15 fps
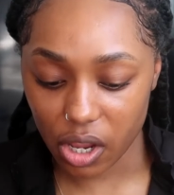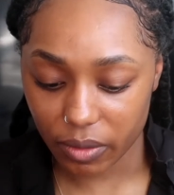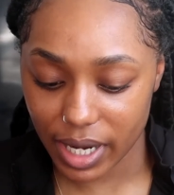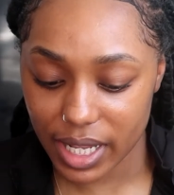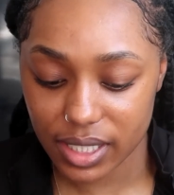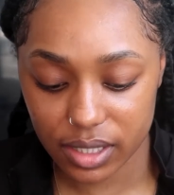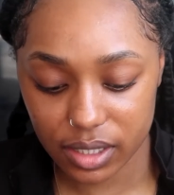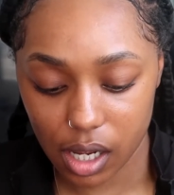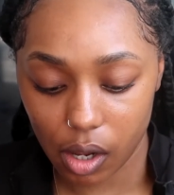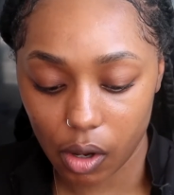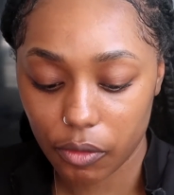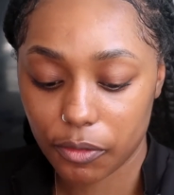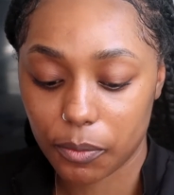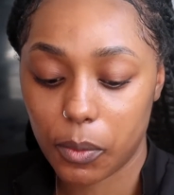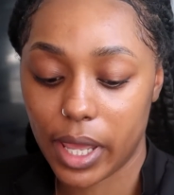let's start
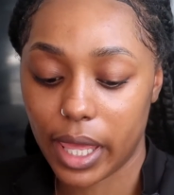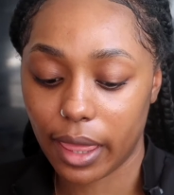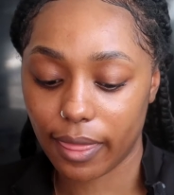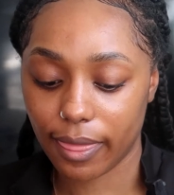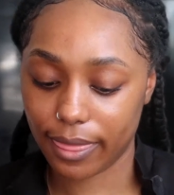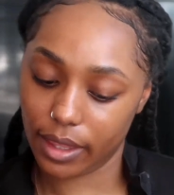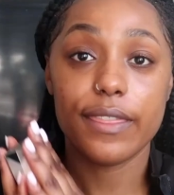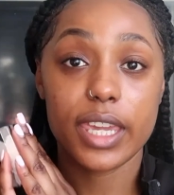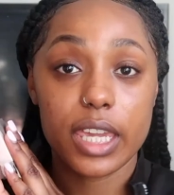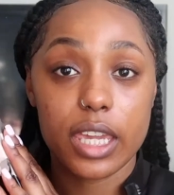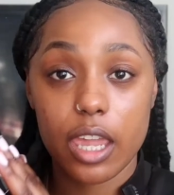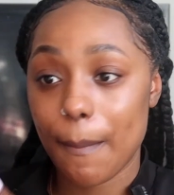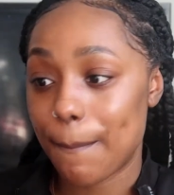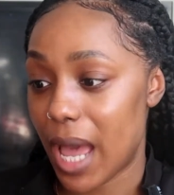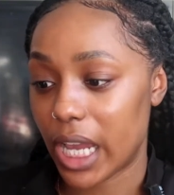off with
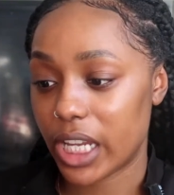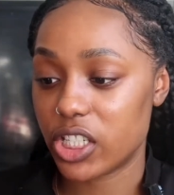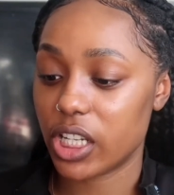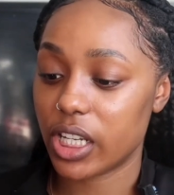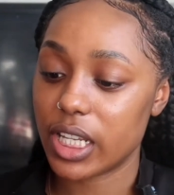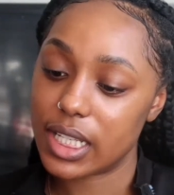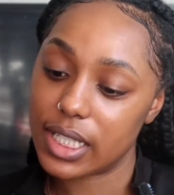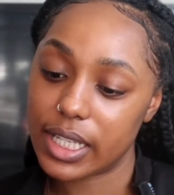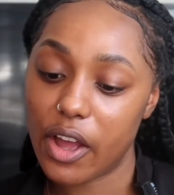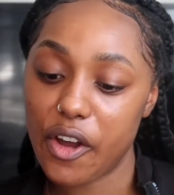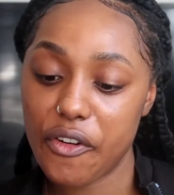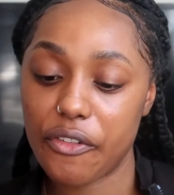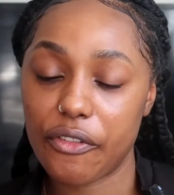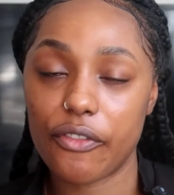the packaging itself.